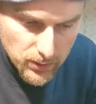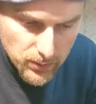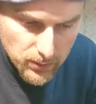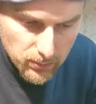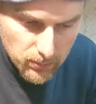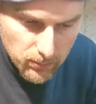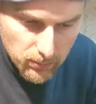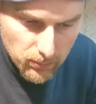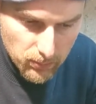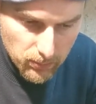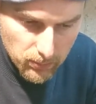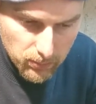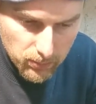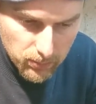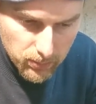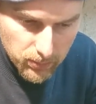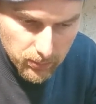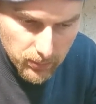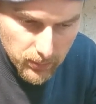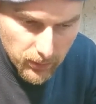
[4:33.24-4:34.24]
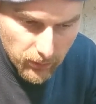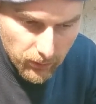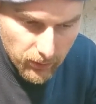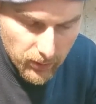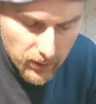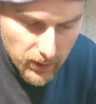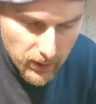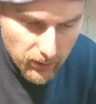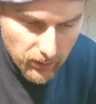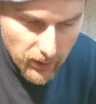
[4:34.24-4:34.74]
to
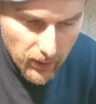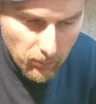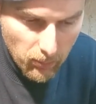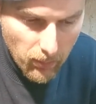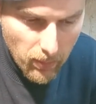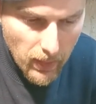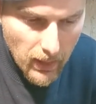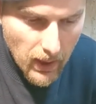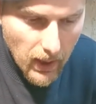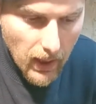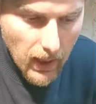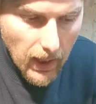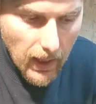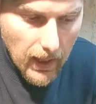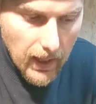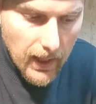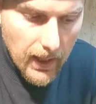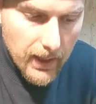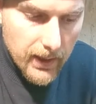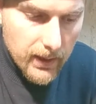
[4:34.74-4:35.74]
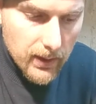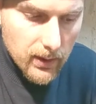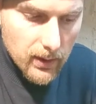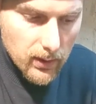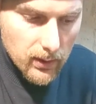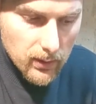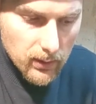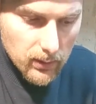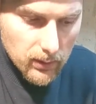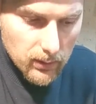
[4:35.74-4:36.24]
insert them. I
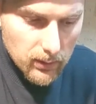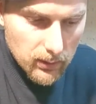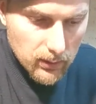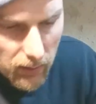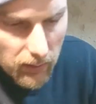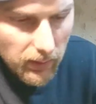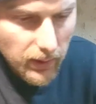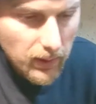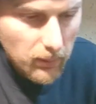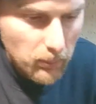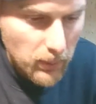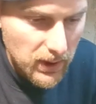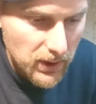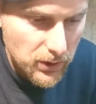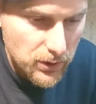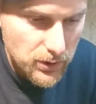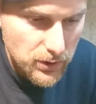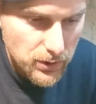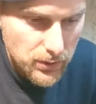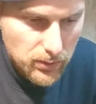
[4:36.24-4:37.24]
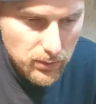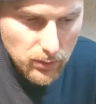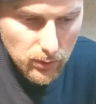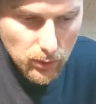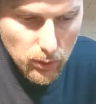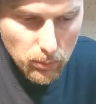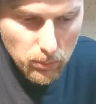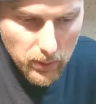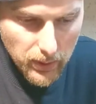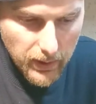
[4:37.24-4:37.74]
recommend to
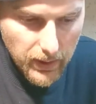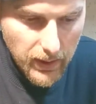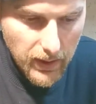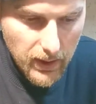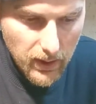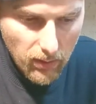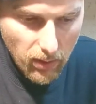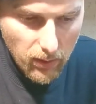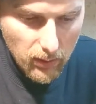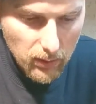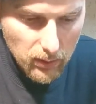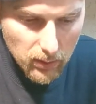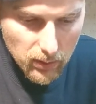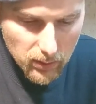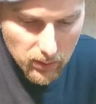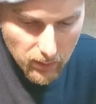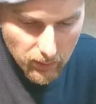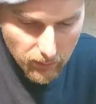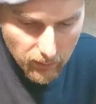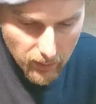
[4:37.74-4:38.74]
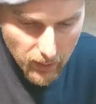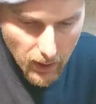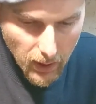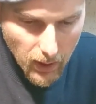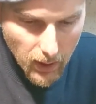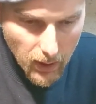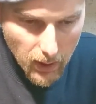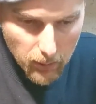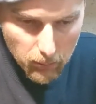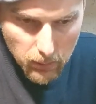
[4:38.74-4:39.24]
lubricate the rollers,
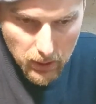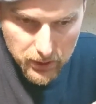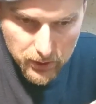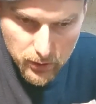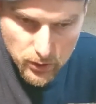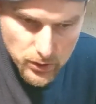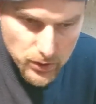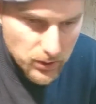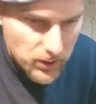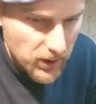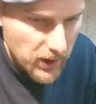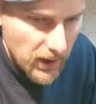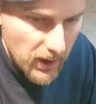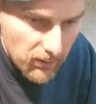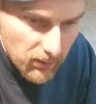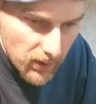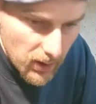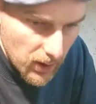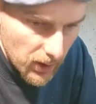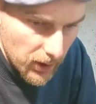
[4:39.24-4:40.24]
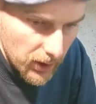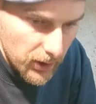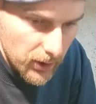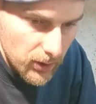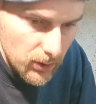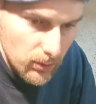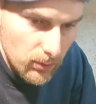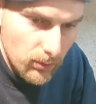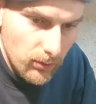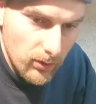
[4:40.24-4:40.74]
but you should never
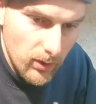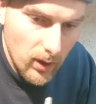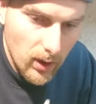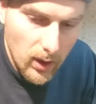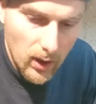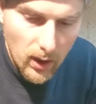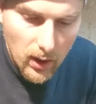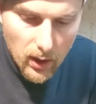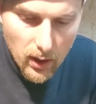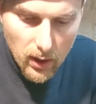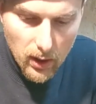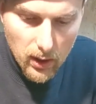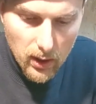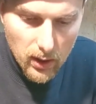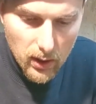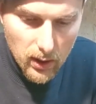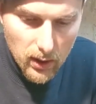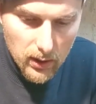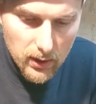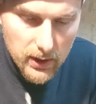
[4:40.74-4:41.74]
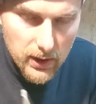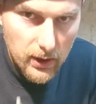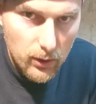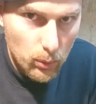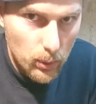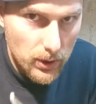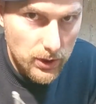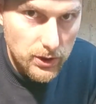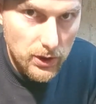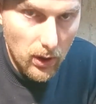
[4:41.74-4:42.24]
use
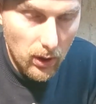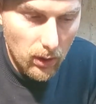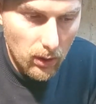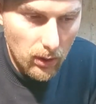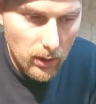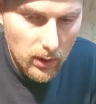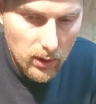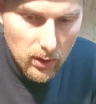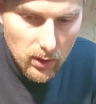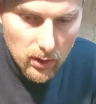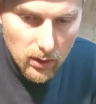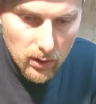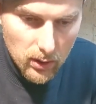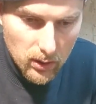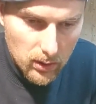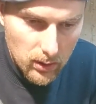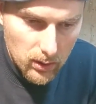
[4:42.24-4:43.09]
liquid oil.